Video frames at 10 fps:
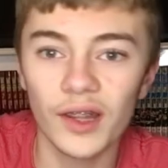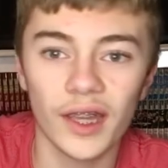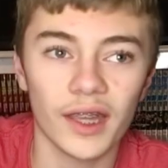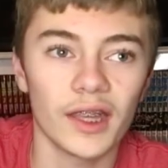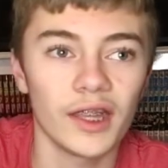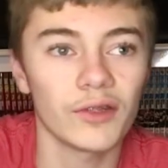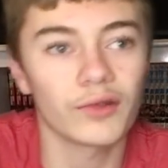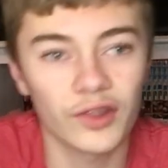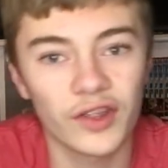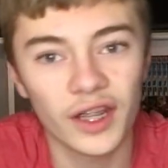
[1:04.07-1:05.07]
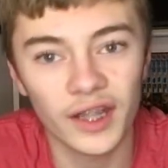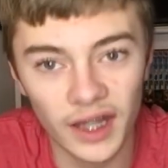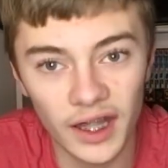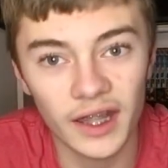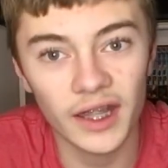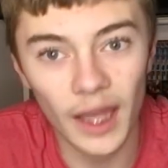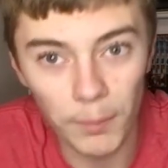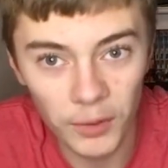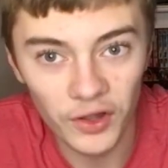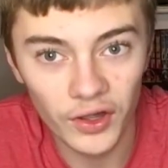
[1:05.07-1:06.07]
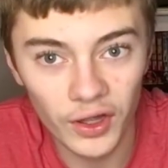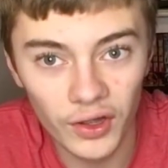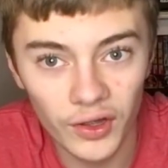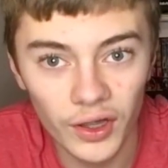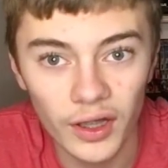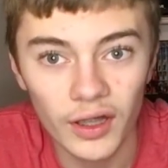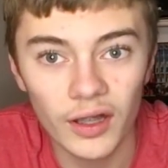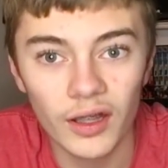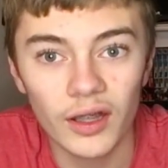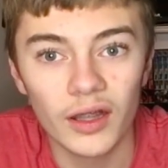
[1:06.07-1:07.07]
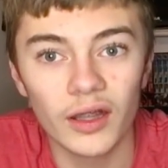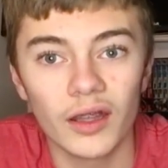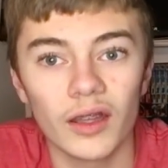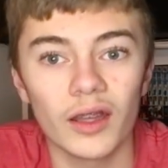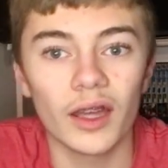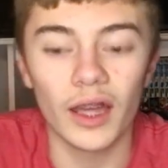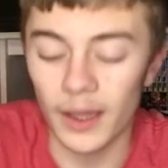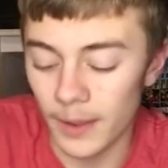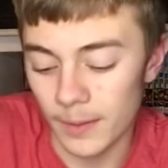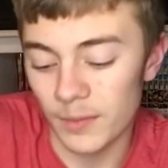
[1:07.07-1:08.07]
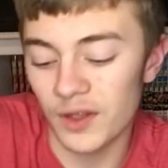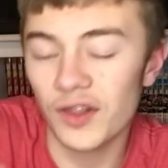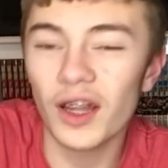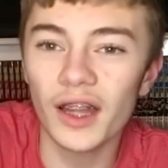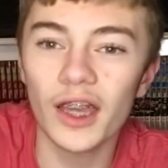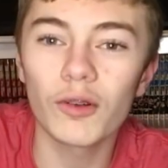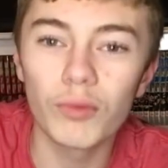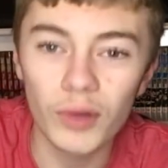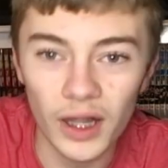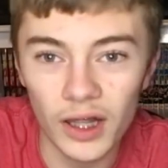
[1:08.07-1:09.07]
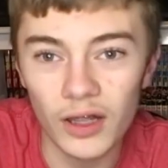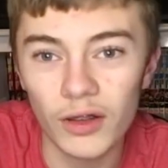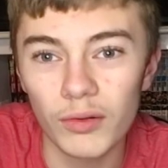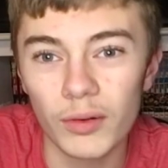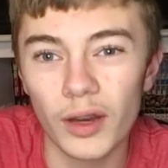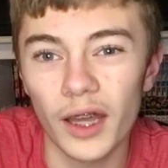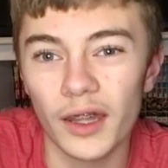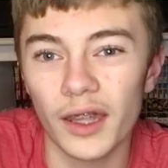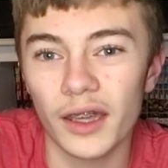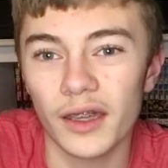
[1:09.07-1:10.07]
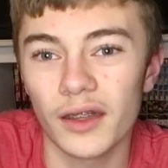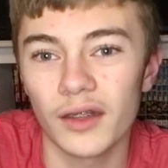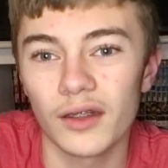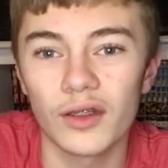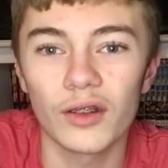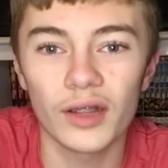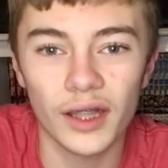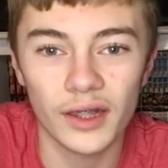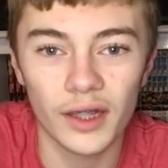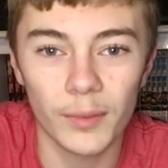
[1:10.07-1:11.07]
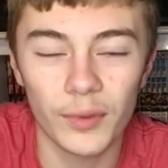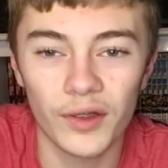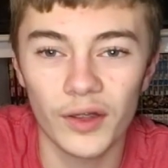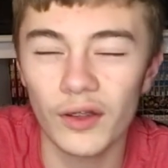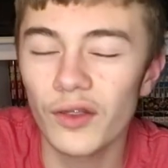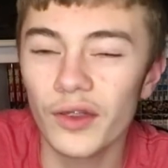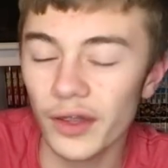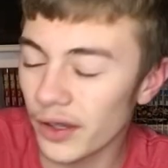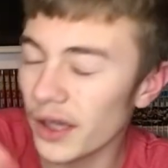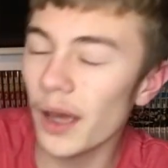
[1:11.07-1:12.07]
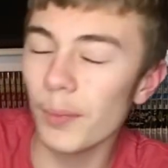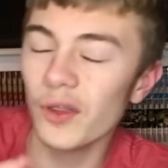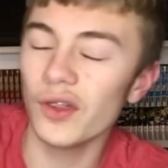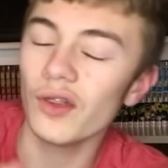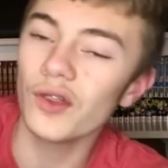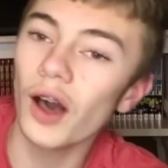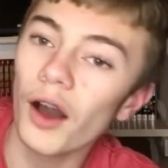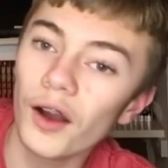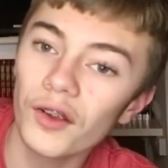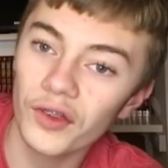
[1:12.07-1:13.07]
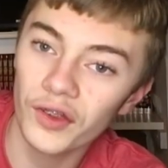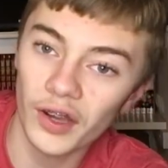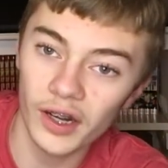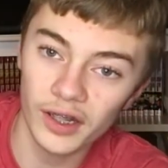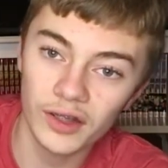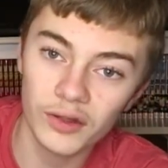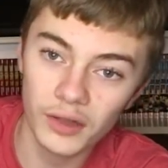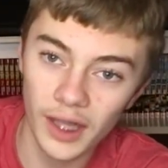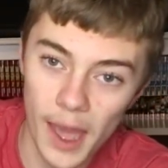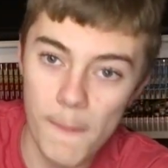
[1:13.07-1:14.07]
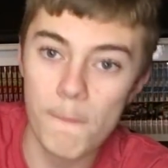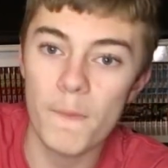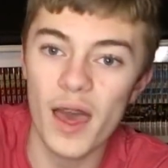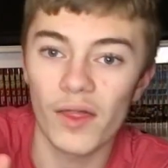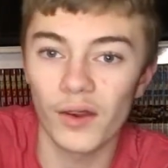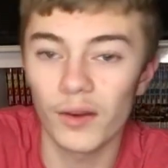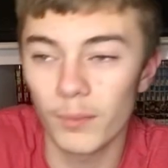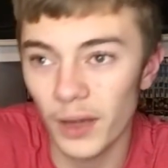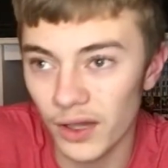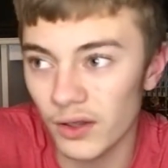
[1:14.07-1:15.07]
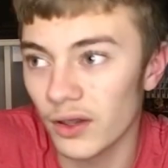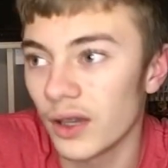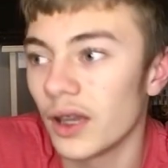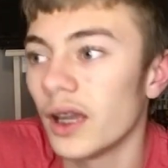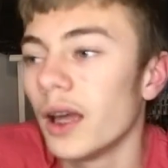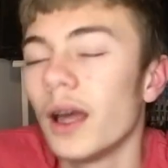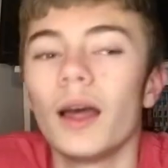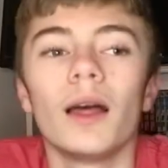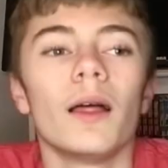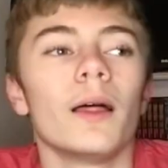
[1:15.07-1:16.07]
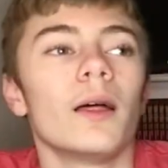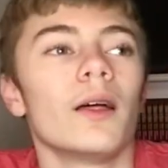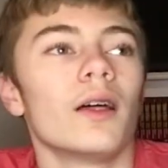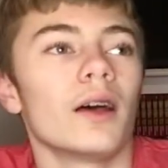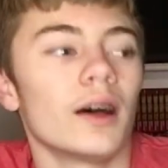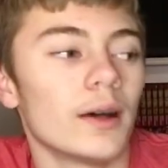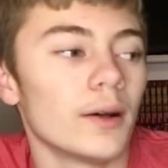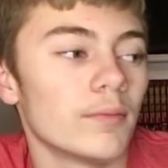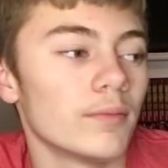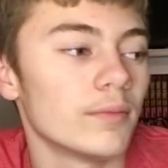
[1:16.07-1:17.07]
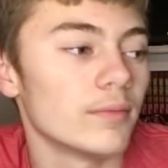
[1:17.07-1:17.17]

like interested in the episode. Um, it's not like Willow where I like don't like the episodes. The the episodes are starting to get better, better. Um,